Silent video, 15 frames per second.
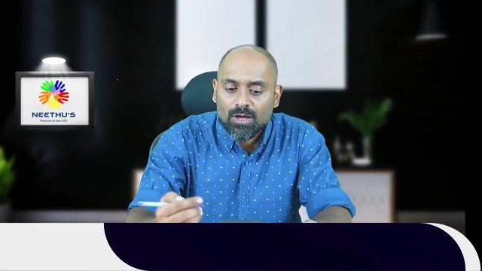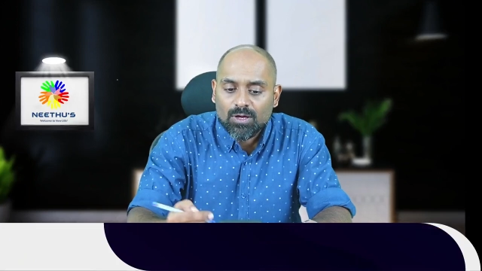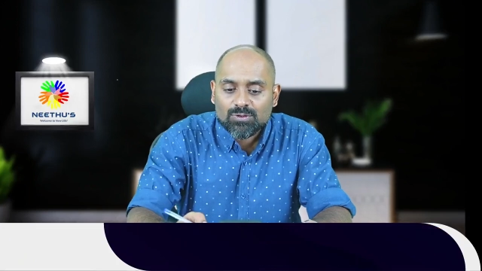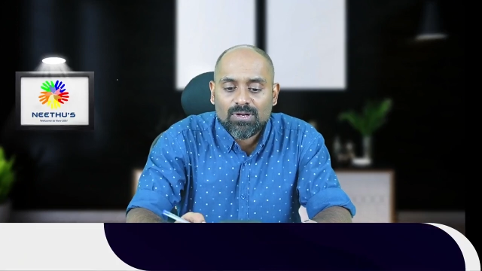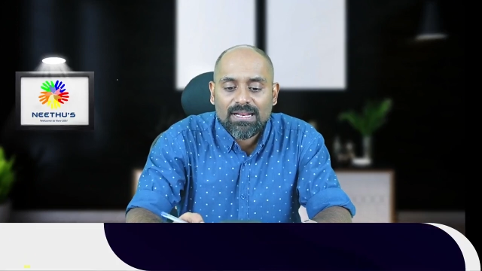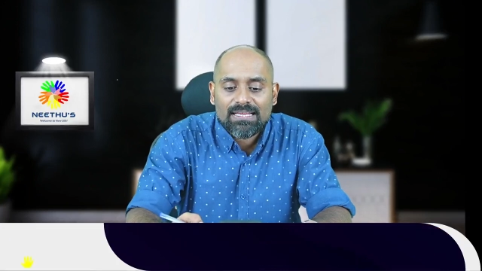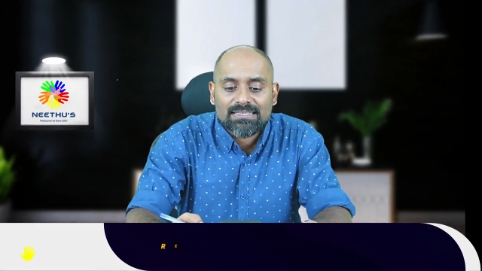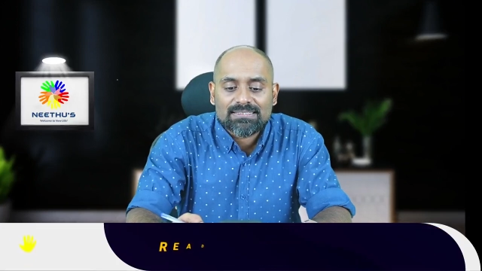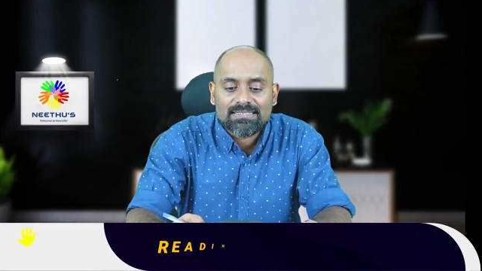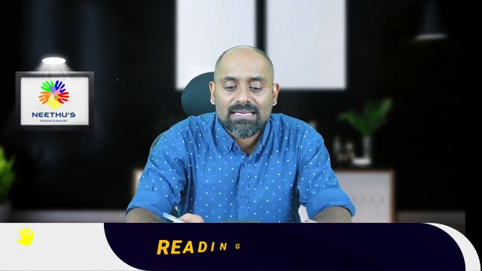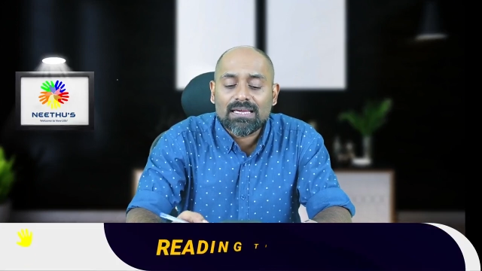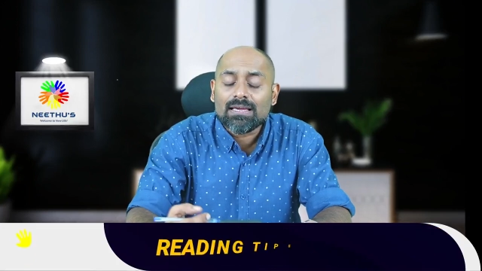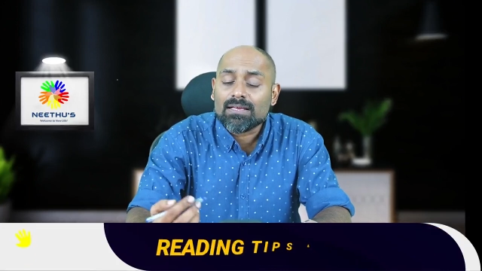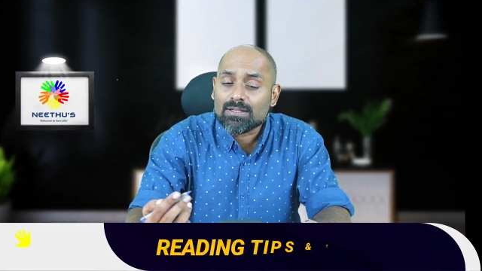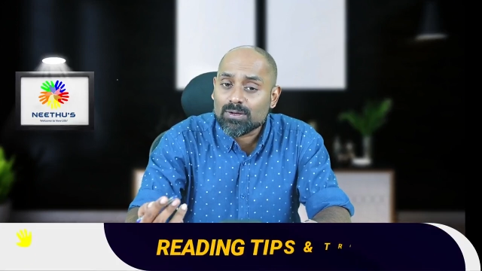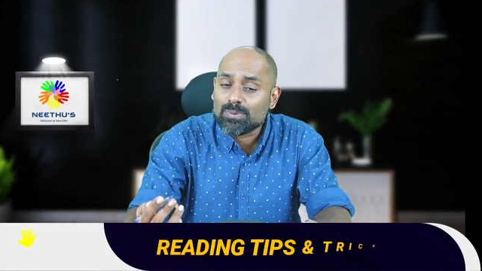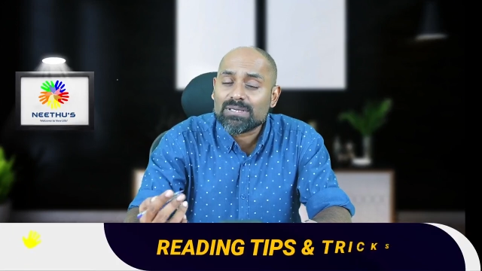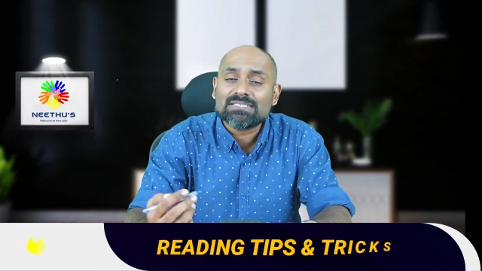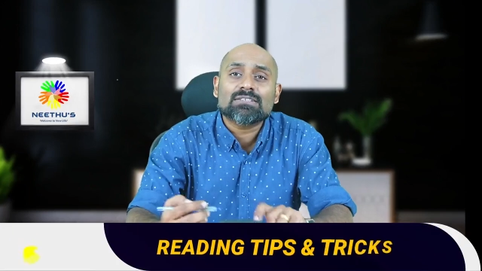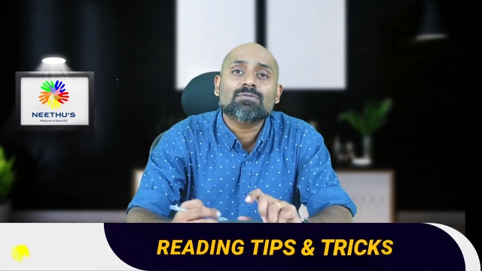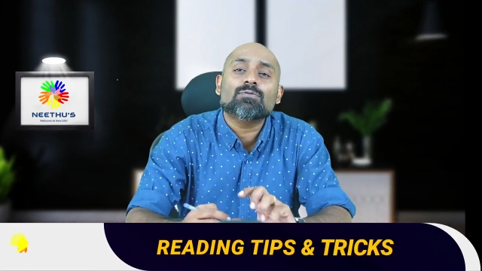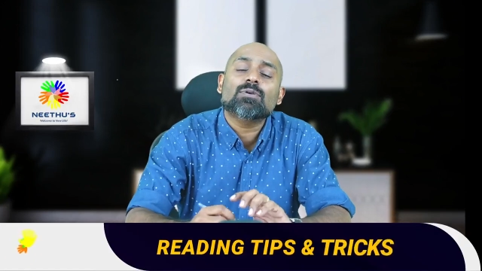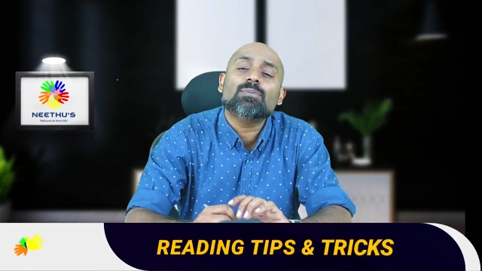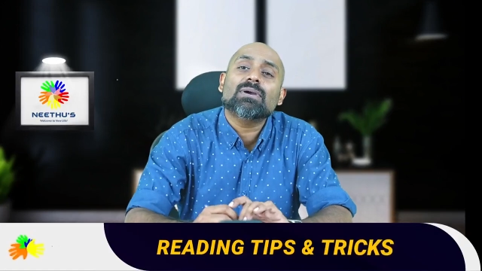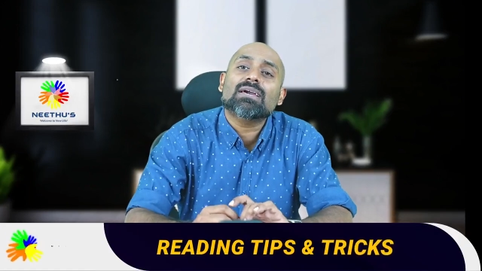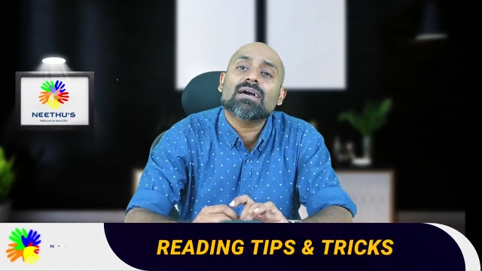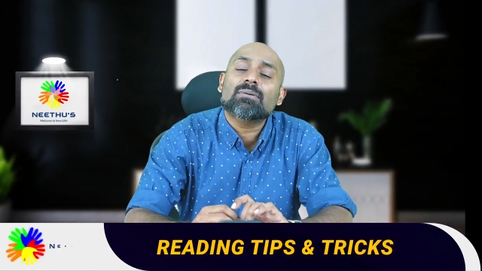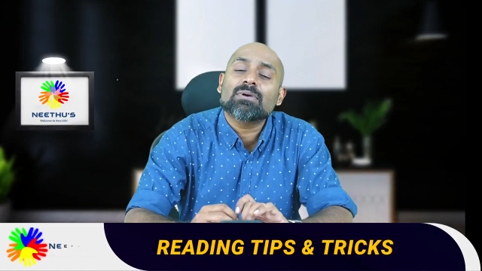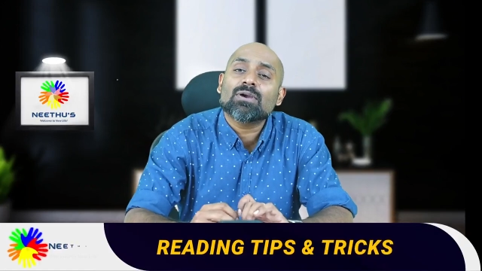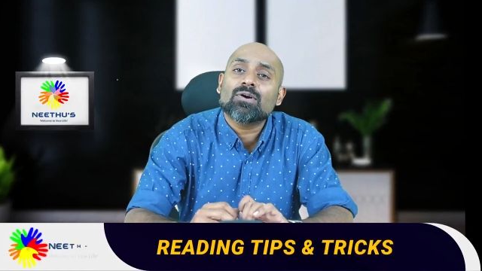So let's see, the question will be
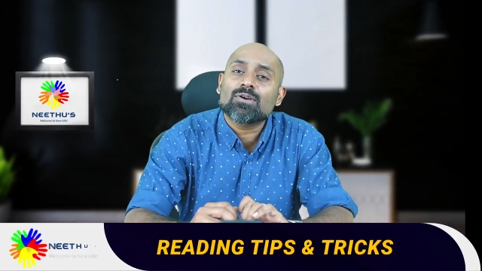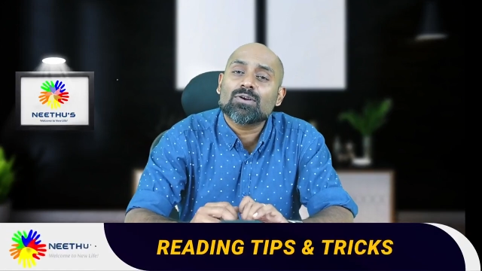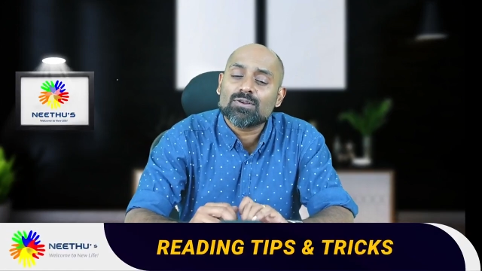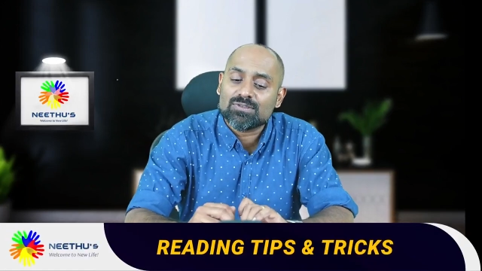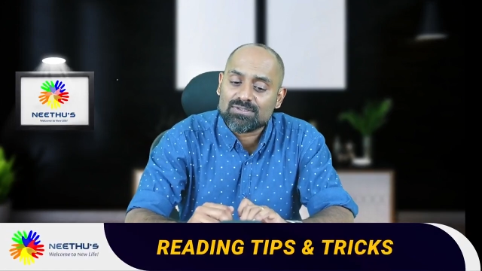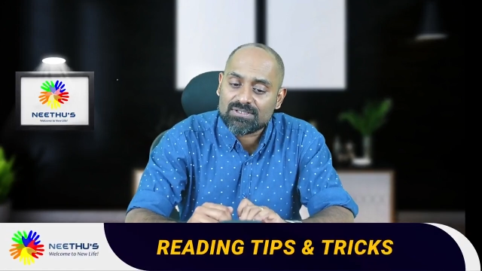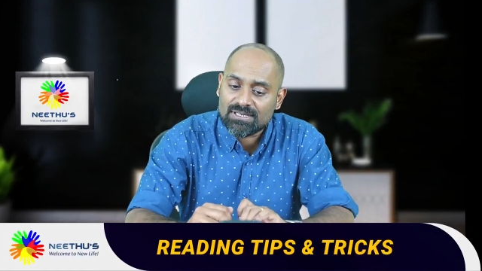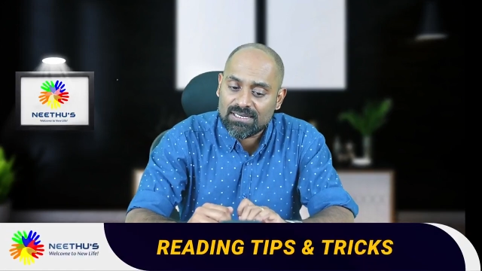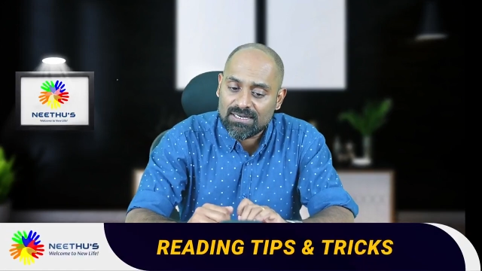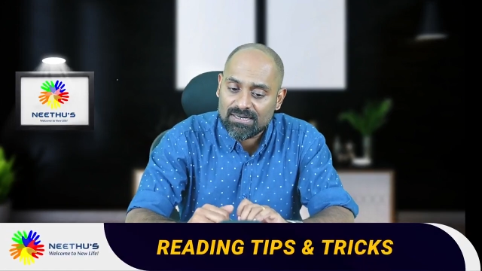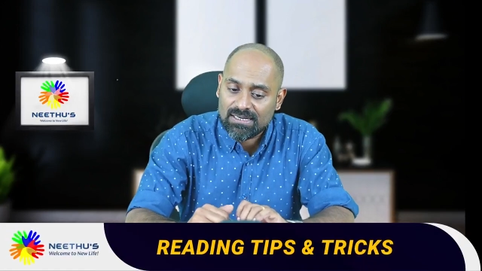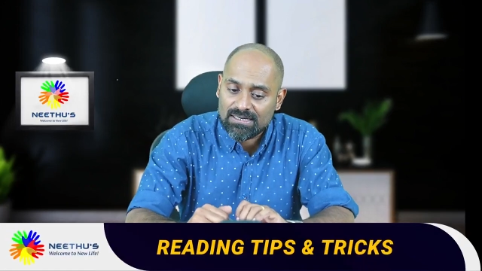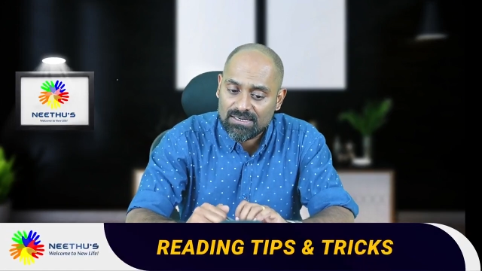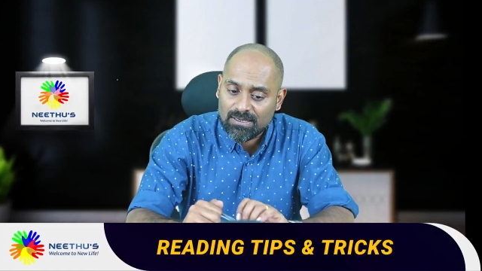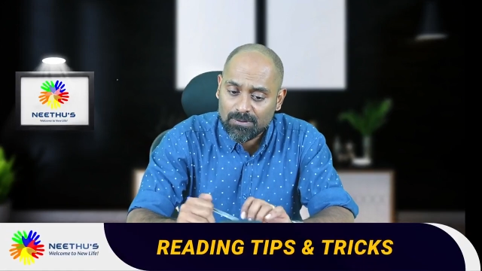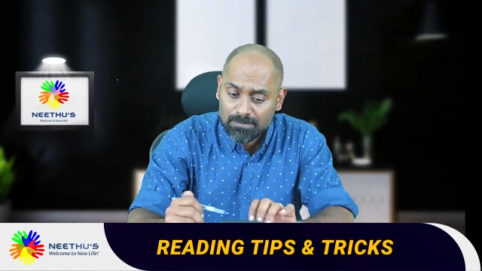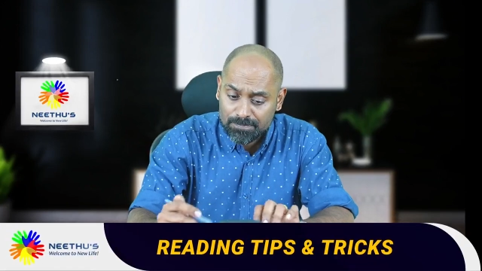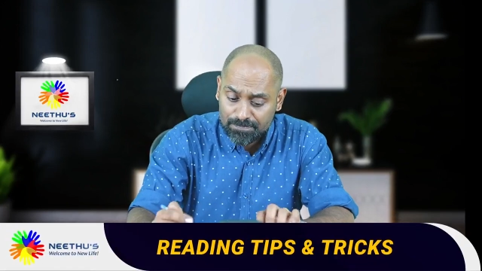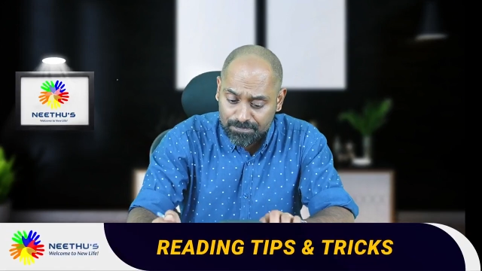coming onto your screen right now.